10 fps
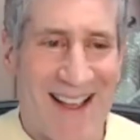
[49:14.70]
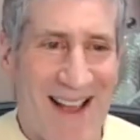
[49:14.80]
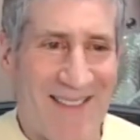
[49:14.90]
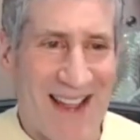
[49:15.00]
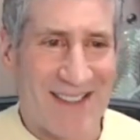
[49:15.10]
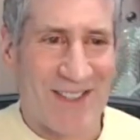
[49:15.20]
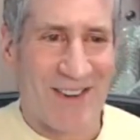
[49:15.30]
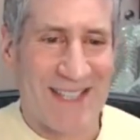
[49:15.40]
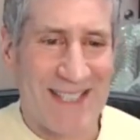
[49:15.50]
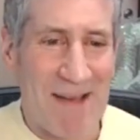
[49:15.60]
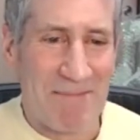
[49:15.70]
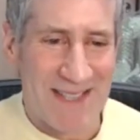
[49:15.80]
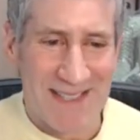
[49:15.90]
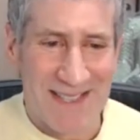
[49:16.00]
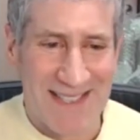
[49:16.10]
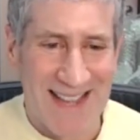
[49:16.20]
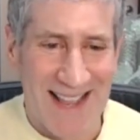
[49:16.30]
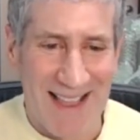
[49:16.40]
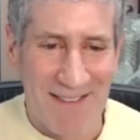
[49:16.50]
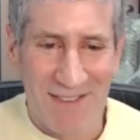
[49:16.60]
I'm not sure what's happened since I
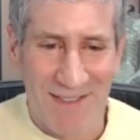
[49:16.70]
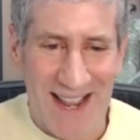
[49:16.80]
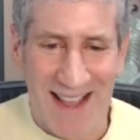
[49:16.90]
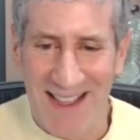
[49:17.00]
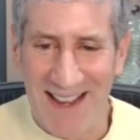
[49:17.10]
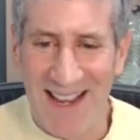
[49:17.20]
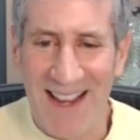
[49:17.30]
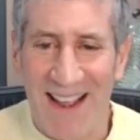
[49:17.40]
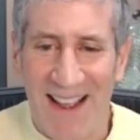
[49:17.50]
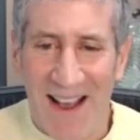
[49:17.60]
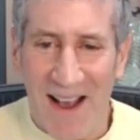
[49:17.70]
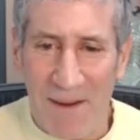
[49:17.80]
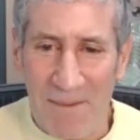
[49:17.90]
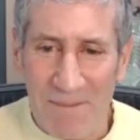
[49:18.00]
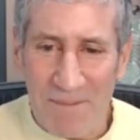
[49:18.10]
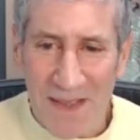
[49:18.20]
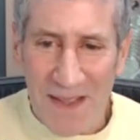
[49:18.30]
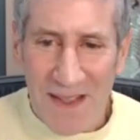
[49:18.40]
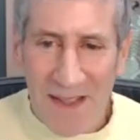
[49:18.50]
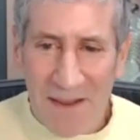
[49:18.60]
left. We got lucky.
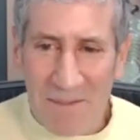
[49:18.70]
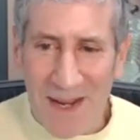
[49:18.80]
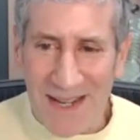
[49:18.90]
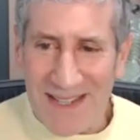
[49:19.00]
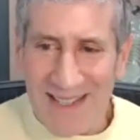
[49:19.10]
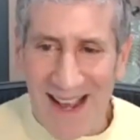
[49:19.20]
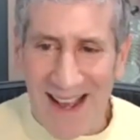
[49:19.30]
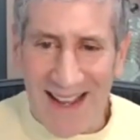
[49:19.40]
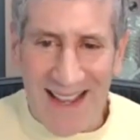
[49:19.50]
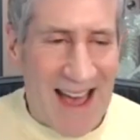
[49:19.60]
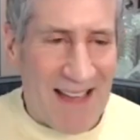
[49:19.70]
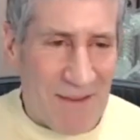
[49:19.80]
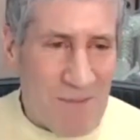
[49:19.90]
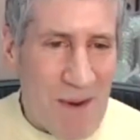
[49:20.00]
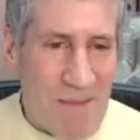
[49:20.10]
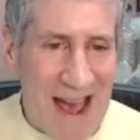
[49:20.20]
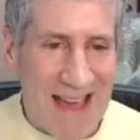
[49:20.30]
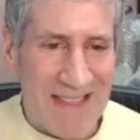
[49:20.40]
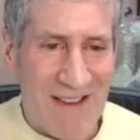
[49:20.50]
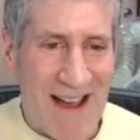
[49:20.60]
But yeah, the more
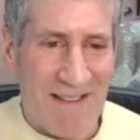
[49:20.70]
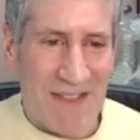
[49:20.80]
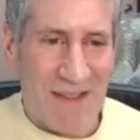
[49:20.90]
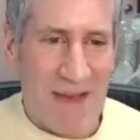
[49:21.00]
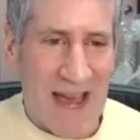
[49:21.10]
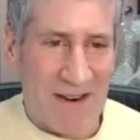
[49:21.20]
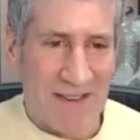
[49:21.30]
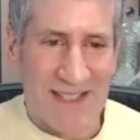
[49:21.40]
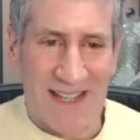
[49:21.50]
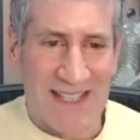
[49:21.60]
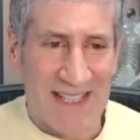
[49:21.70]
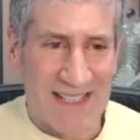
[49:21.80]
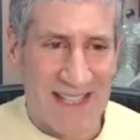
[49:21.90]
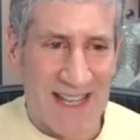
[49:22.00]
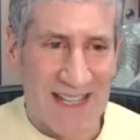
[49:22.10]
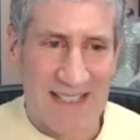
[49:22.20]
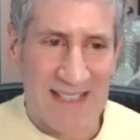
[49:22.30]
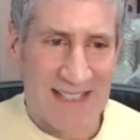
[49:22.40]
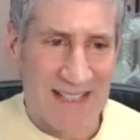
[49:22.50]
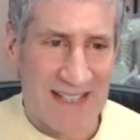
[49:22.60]
math you have, the better.
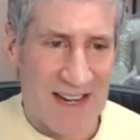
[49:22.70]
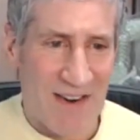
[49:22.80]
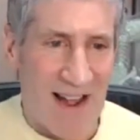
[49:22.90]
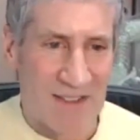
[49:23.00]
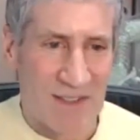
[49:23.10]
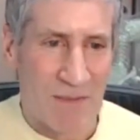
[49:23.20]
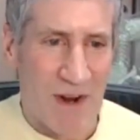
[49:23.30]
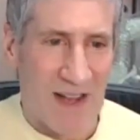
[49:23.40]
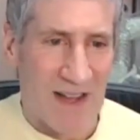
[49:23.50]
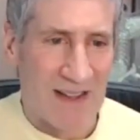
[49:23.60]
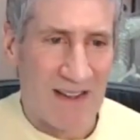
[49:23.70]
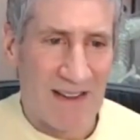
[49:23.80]
Statistics, linear algebra.